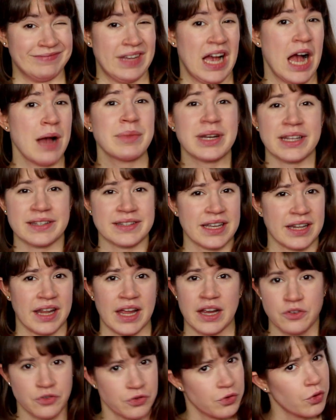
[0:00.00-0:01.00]
I'm going to say
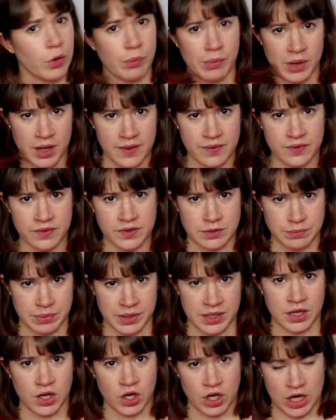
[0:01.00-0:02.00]
like 4 months,
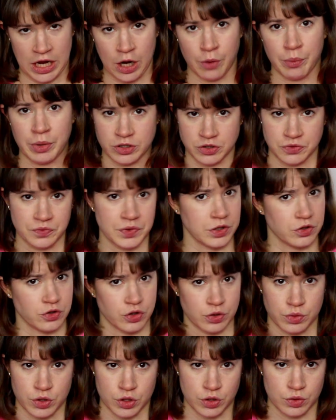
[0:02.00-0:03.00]
depending on how much of
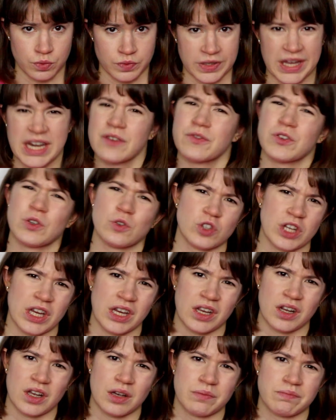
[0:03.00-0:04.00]
each you use, and if you
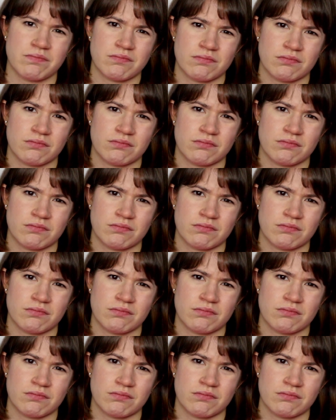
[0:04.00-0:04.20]
shake it up.